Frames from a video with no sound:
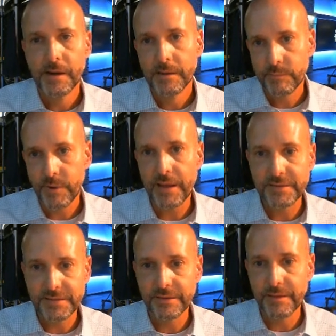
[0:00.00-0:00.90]
probably
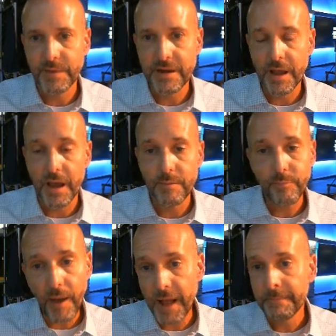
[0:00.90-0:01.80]
slim and none.
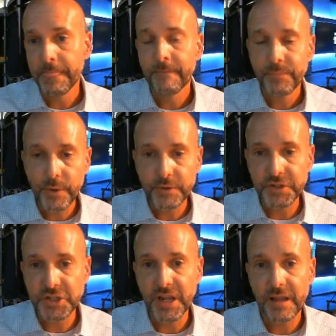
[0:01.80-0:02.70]
But there is a
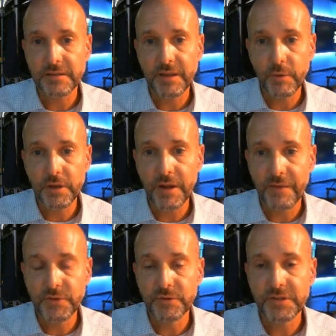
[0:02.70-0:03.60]
chance that we could have
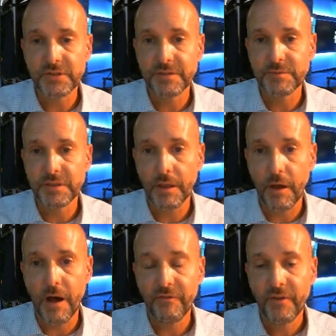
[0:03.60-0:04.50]
two systems in the
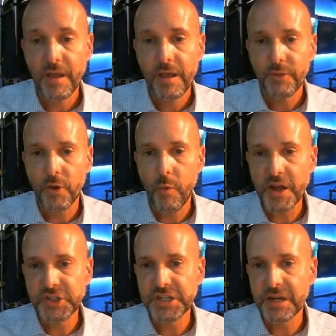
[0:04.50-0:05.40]
Gulf. The
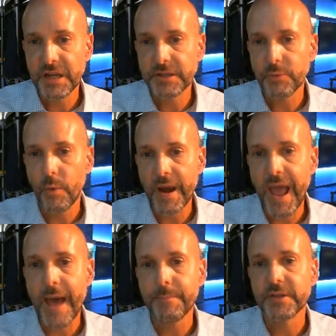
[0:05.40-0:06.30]
question is what
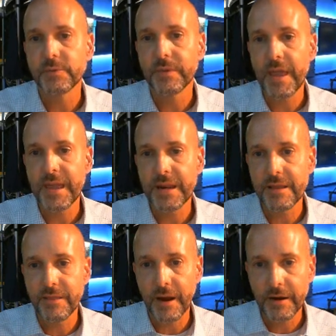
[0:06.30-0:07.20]
happens when they get
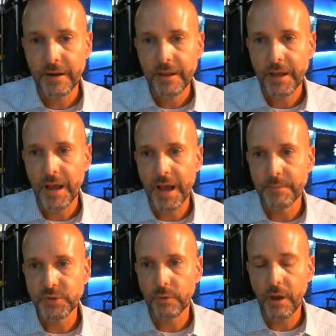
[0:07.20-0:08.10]
in there. Um,
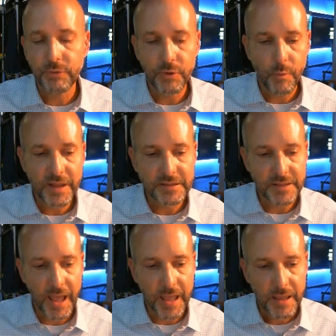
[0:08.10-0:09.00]
so we'll go through
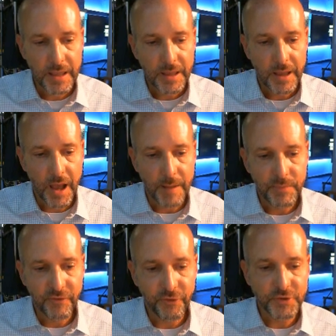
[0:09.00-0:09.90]
Wednesday. Um,
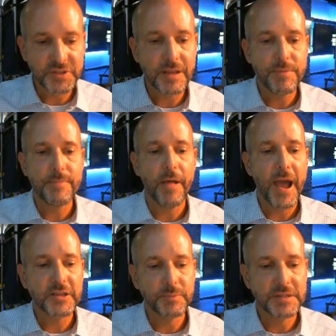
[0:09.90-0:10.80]
the first thing people
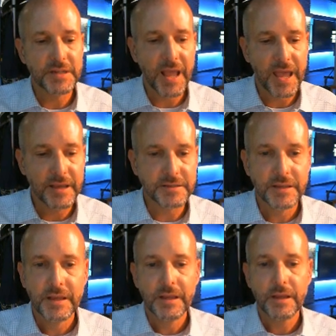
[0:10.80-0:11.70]
ask me today is,
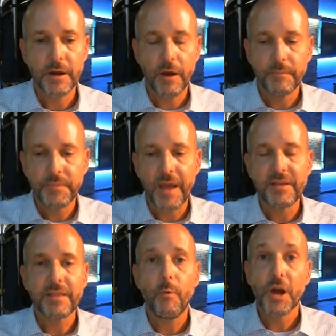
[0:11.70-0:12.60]
you know, I think
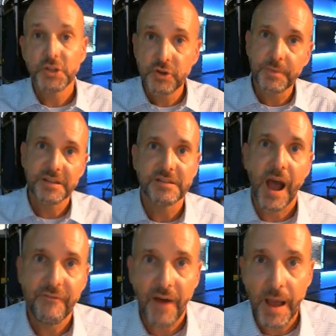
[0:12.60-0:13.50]
they watch too many
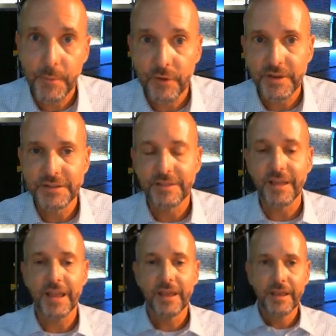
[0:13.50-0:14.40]
sci-fi movies and
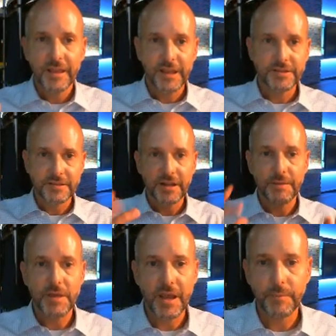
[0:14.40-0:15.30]
think, is this going to
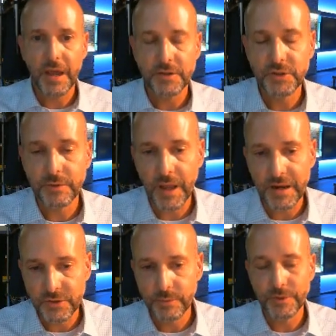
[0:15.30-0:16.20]
become kind of su- a
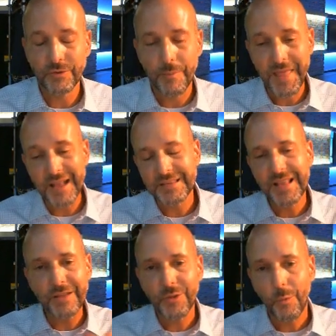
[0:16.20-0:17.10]
superstorm? That's
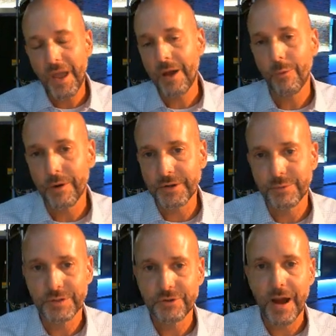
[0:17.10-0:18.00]
not the way it works
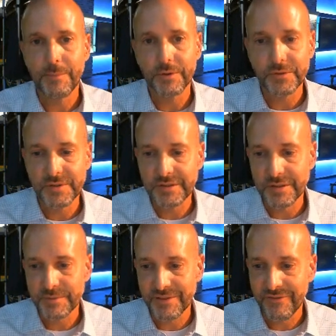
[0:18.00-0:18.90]
with tropical
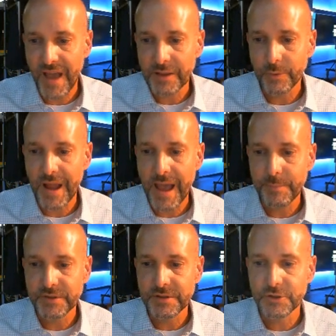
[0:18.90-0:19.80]
systems. In fact, what
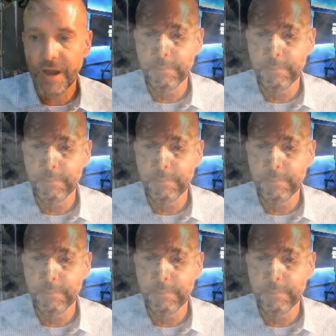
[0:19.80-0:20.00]
happens to tropical